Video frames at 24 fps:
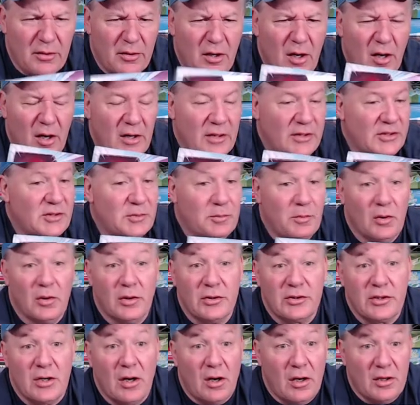cards,
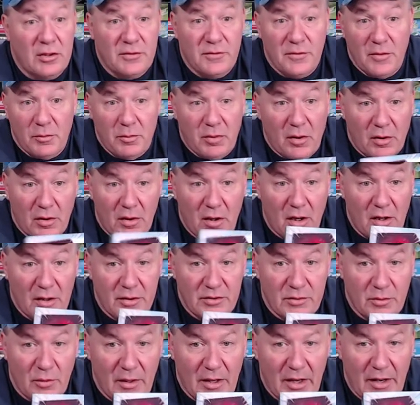sports cards, football
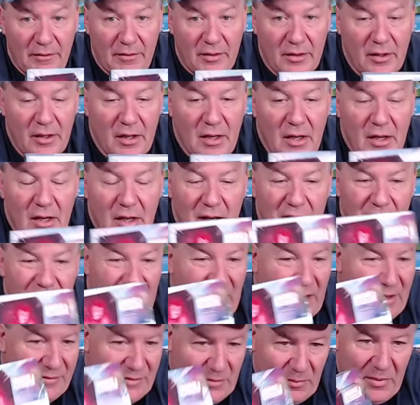cards, whatever. They
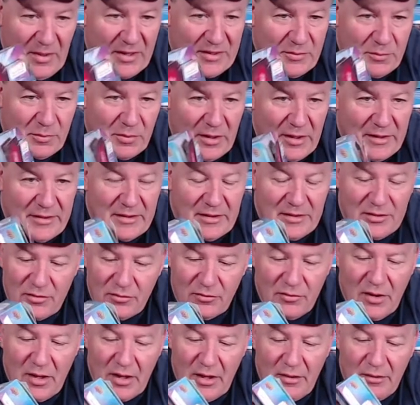have the best prices
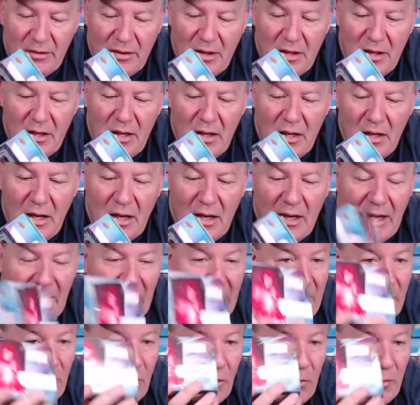around. Uh,
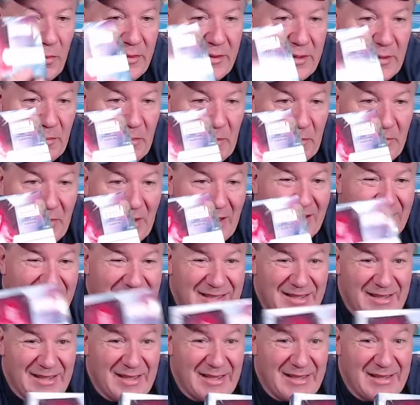I opened up a box
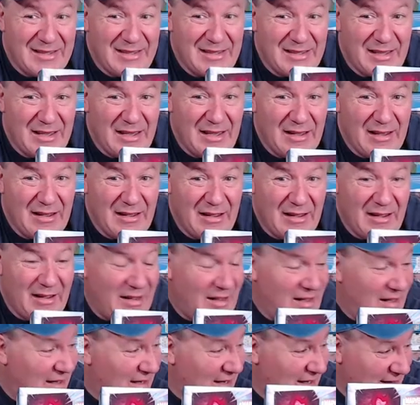of this uh,
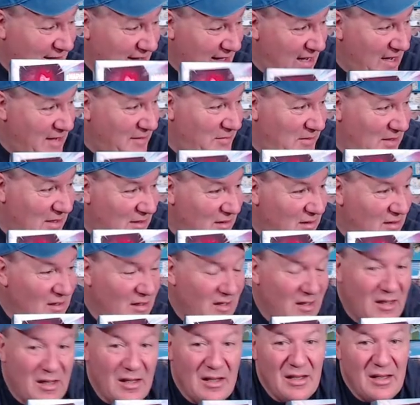and I taped it,
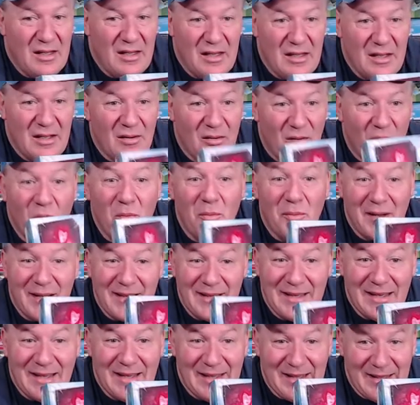and oh my
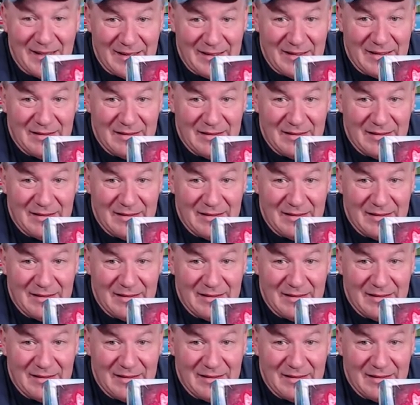god,